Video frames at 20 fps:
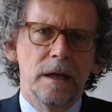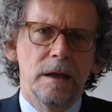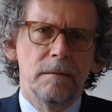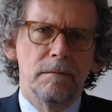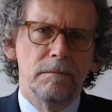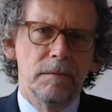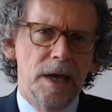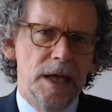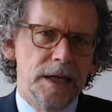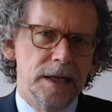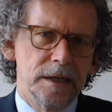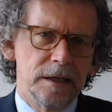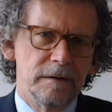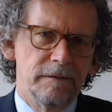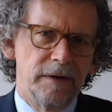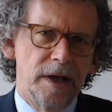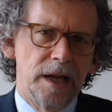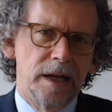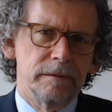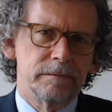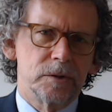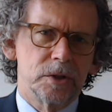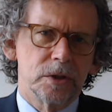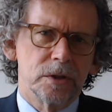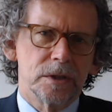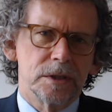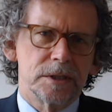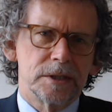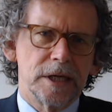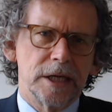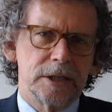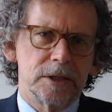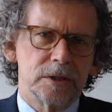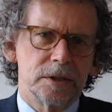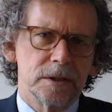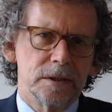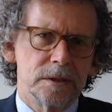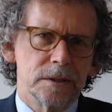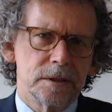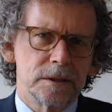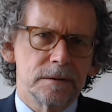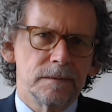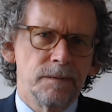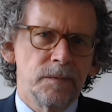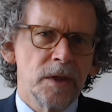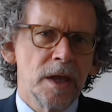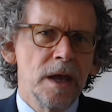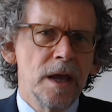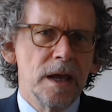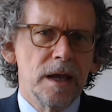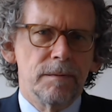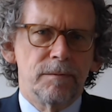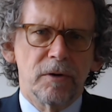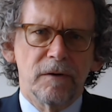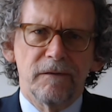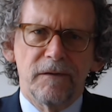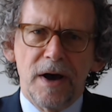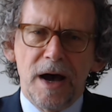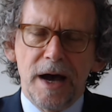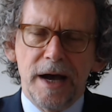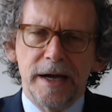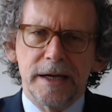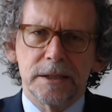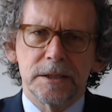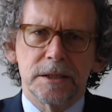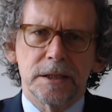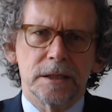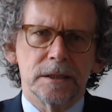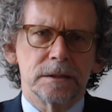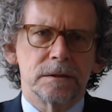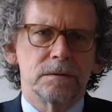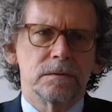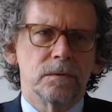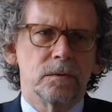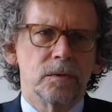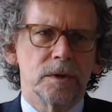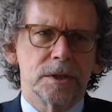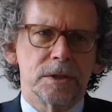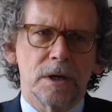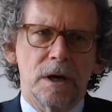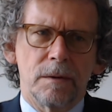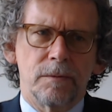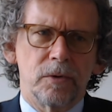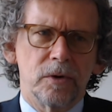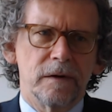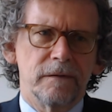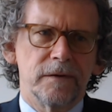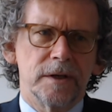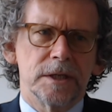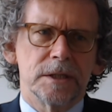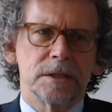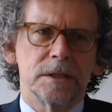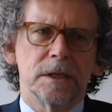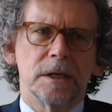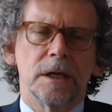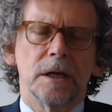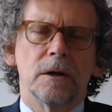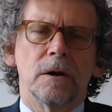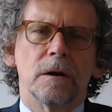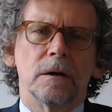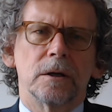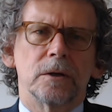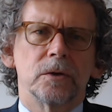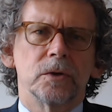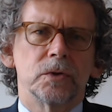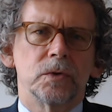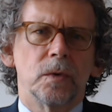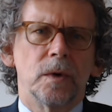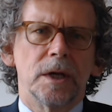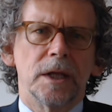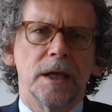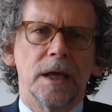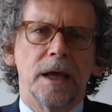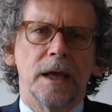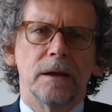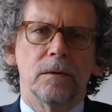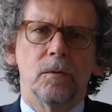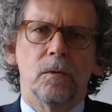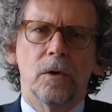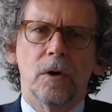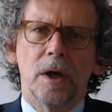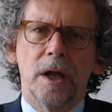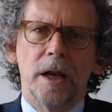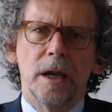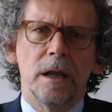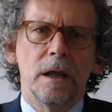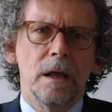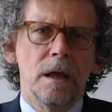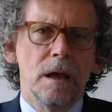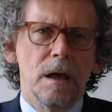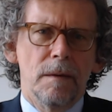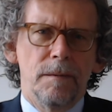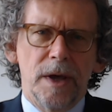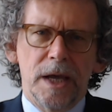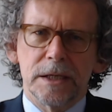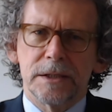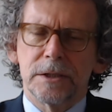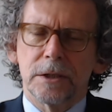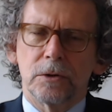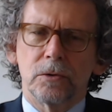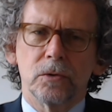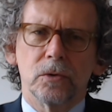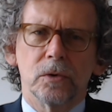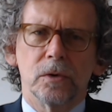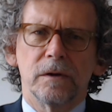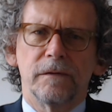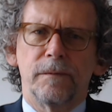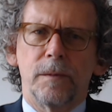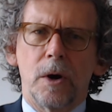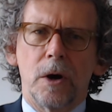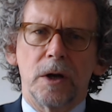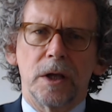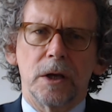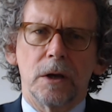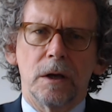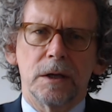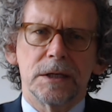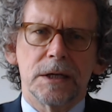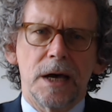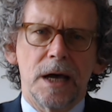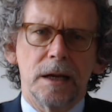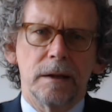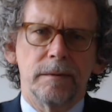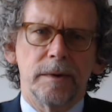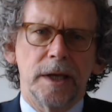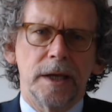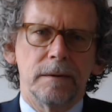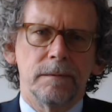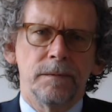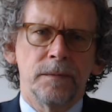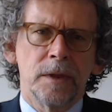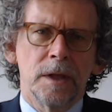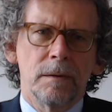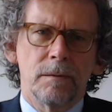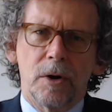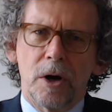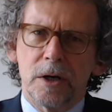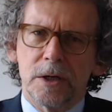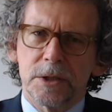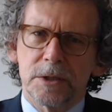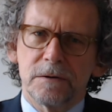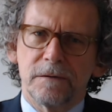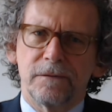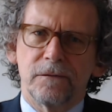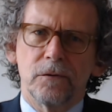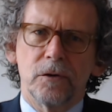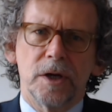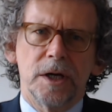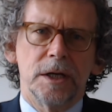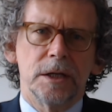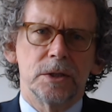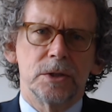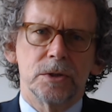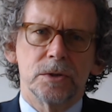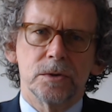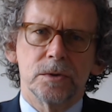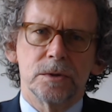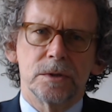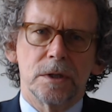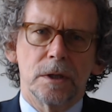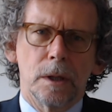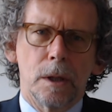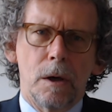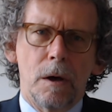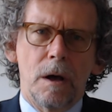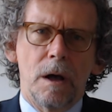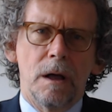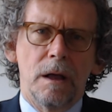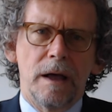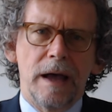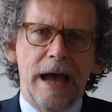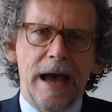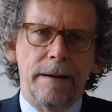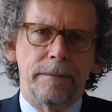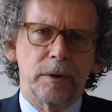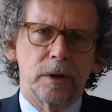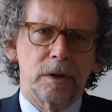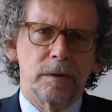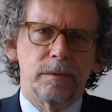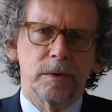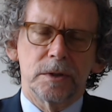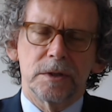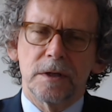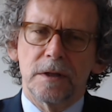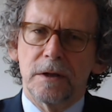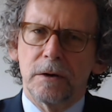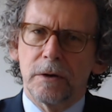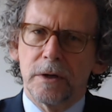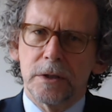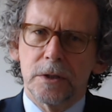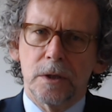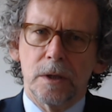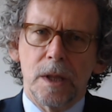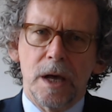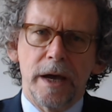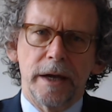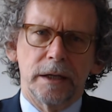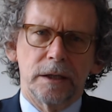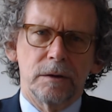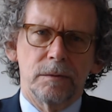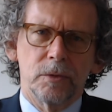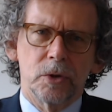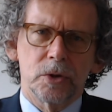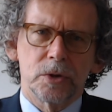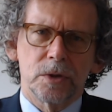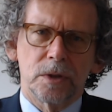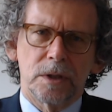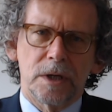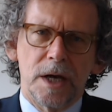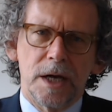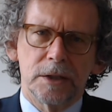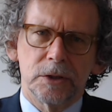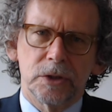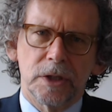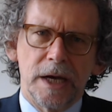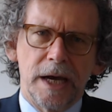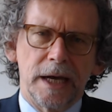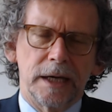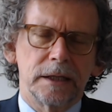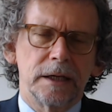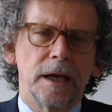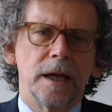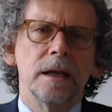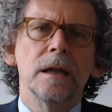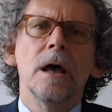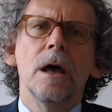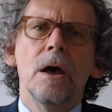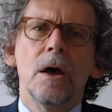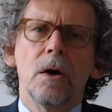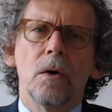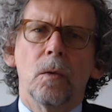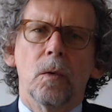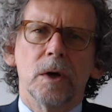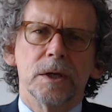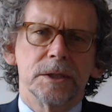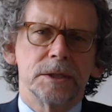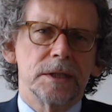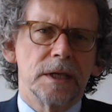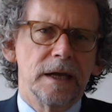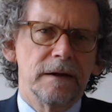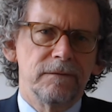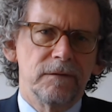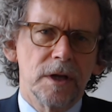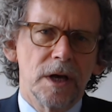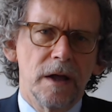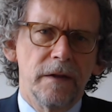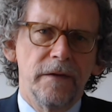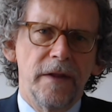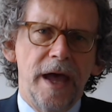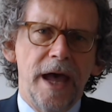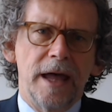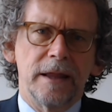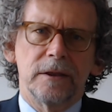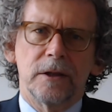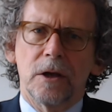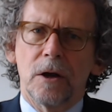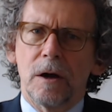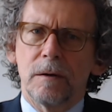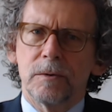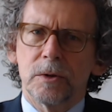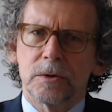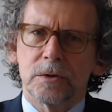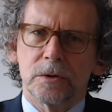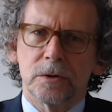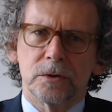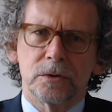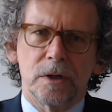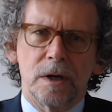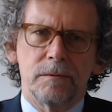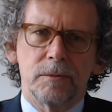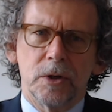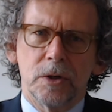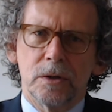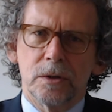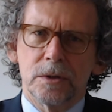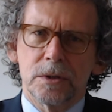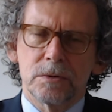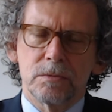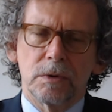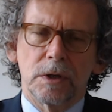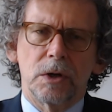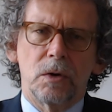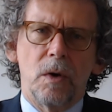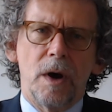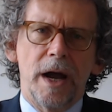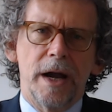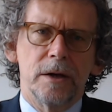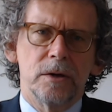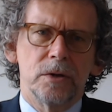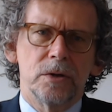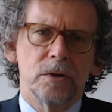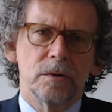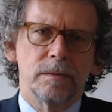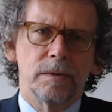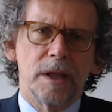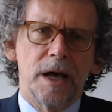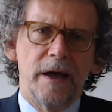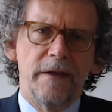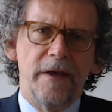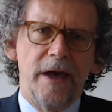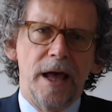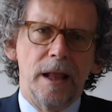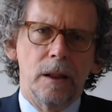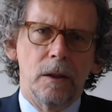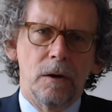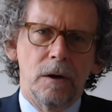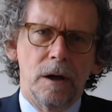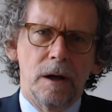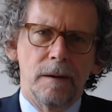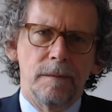many developed jurisdictions. It provides, as we saw previously in Article 28.1, a basic rule of party autonomy. Parties are free to choose the law applicable to their underlying commercial contract, and once they've done that, the arbitral tribunal is required to apply that law.